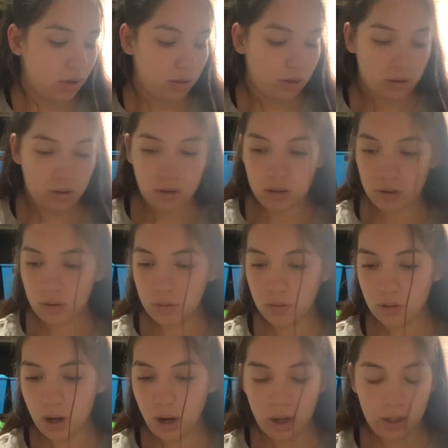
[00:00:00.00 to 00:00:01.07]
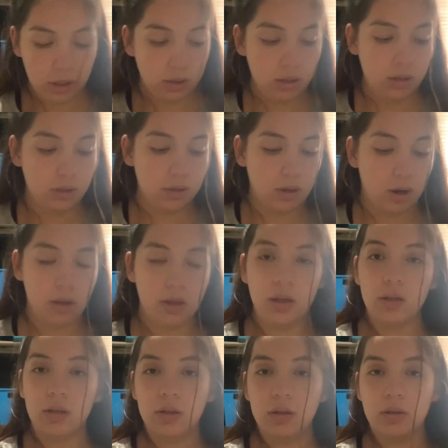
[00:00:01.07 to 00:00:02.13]
So I at least got like
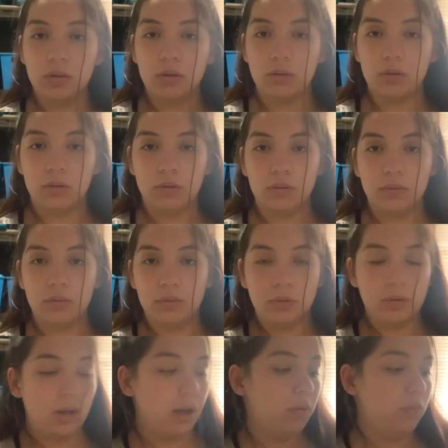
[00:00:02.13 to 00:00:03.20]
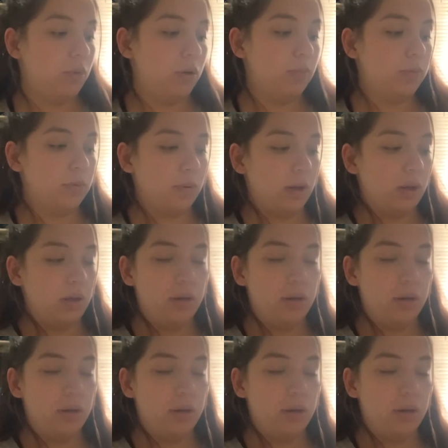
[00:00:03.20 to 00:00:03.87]
10 bibs right here.